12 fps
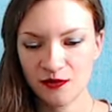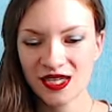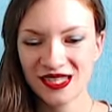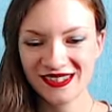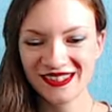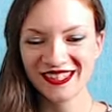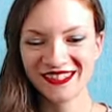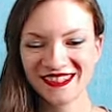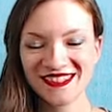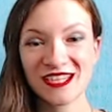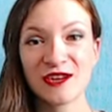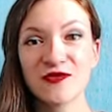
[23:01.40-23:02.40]
missed
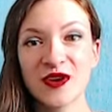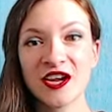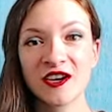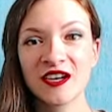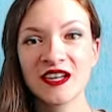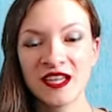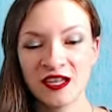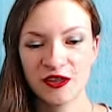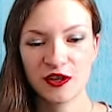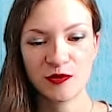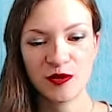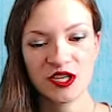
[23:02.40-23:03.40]
somewhere
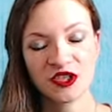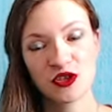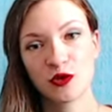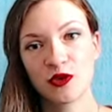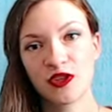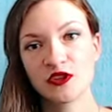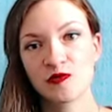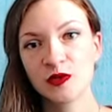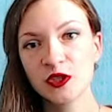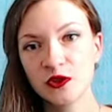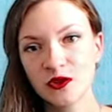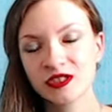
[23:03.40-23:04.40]
the picture with
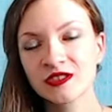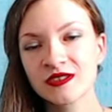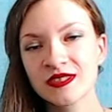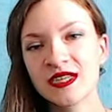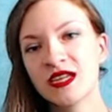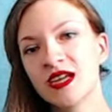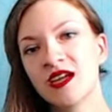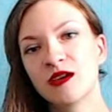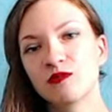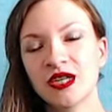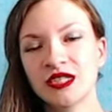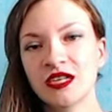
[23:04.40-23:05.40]
plurals,
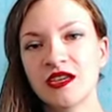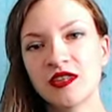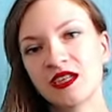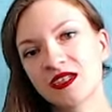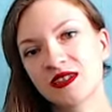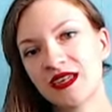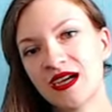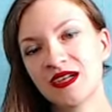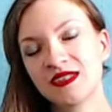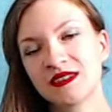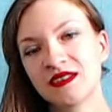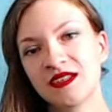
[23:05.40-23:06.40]
but I think
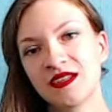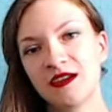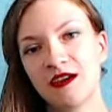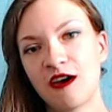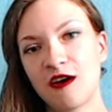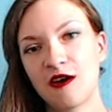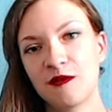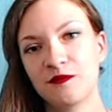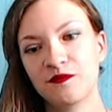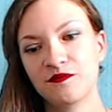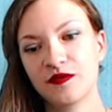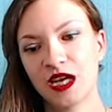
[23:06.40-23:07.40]
that
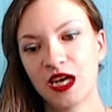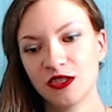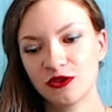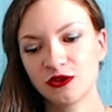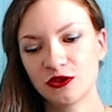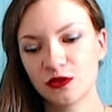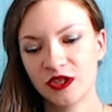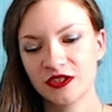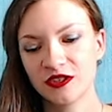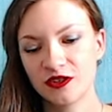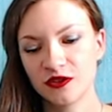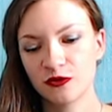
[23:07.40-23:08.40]
I don't want
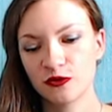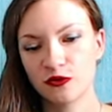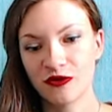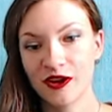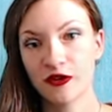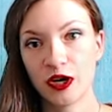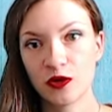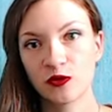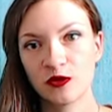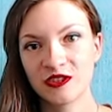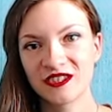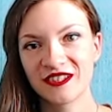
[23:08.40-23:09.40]
to
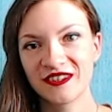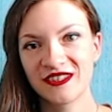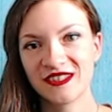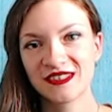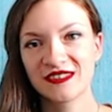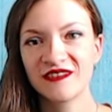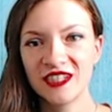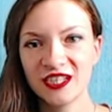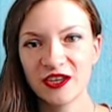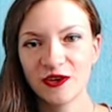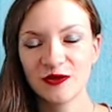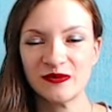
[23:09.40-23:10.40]
re-record this
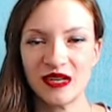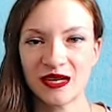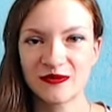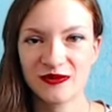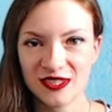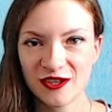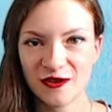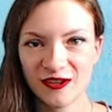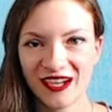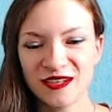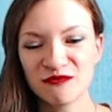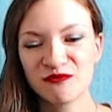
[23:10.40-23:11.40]
video. I'm
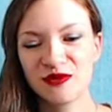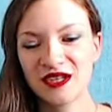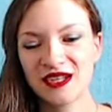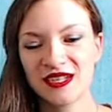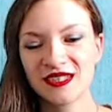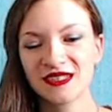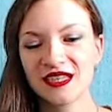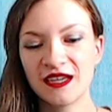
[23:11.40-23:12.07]
sorry, but